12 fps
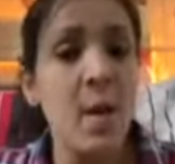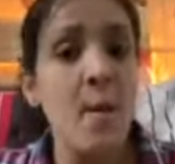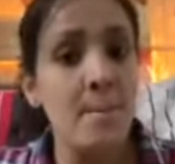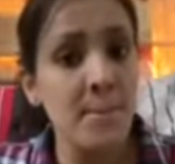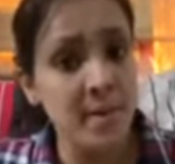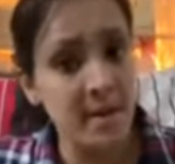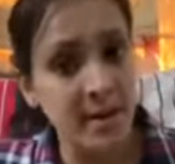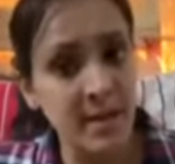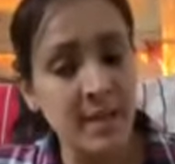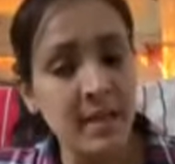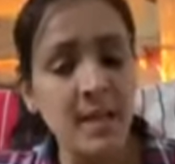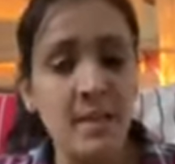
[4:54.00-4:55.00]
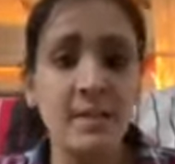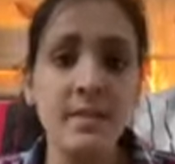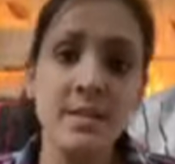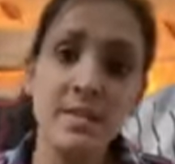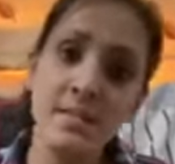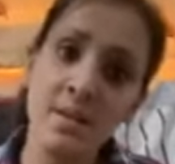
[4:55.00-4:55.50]
Bunny the
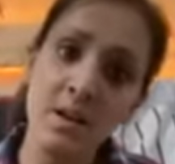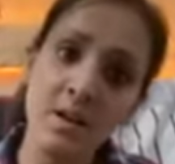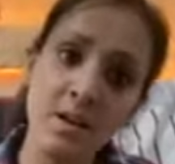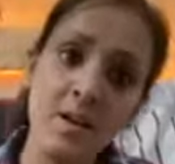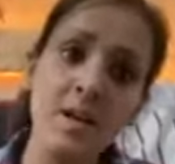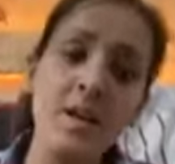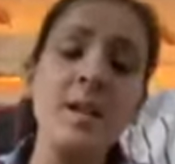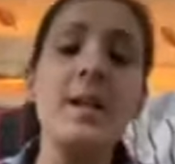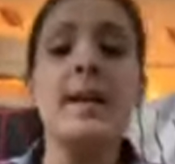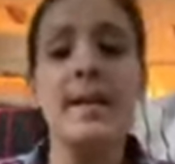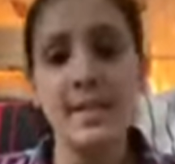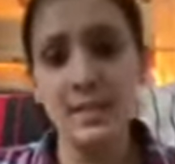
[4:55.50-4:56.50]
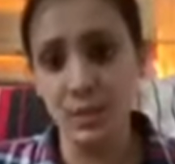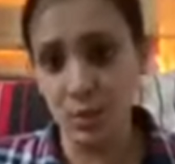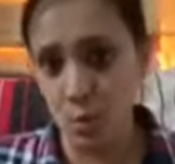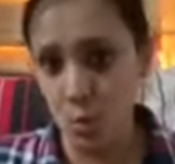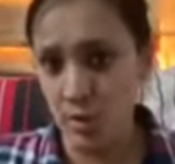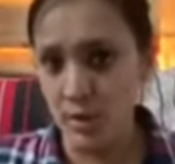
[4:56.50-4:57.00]
circle, is
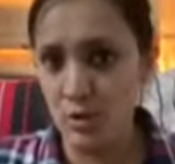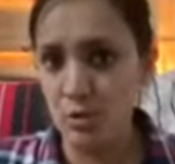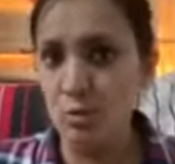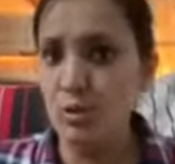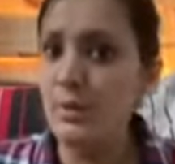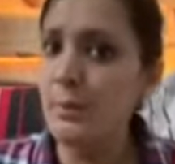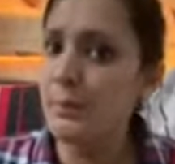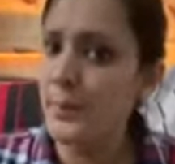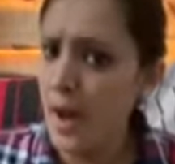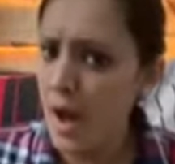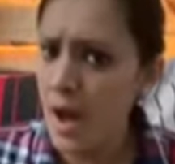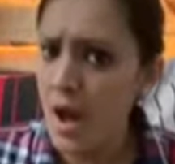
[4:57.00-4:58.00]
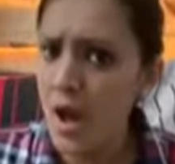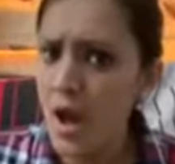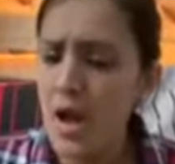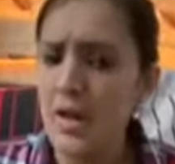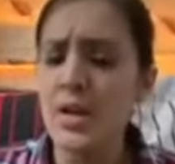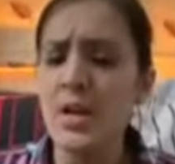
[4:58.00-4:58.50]
going to the park.